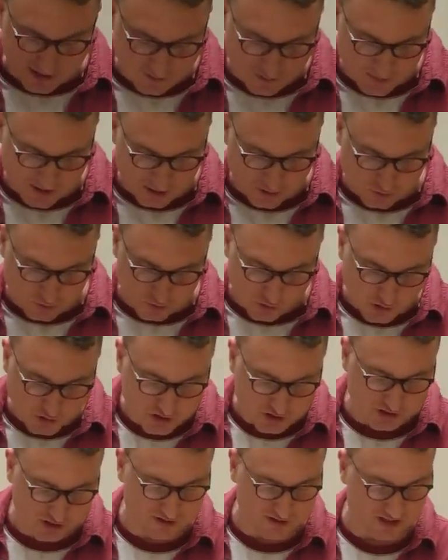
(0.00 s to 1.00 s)
either be
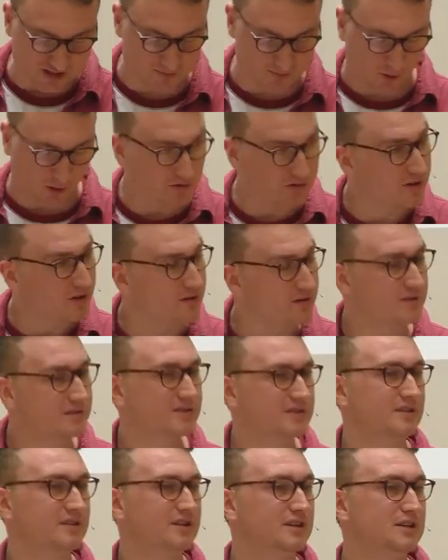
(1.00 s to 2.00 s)
crushed and
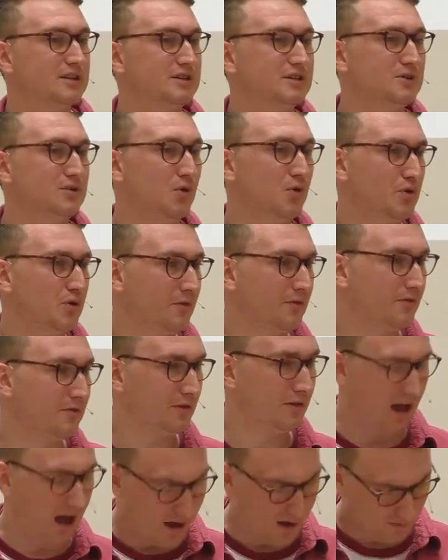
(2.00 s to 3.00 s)
despondent, or you'll
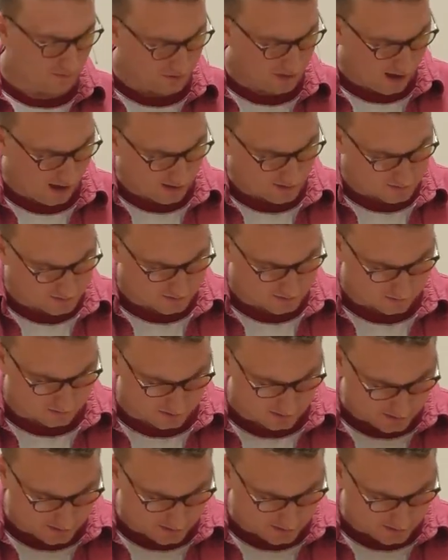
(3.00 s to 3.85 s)
fly off the handle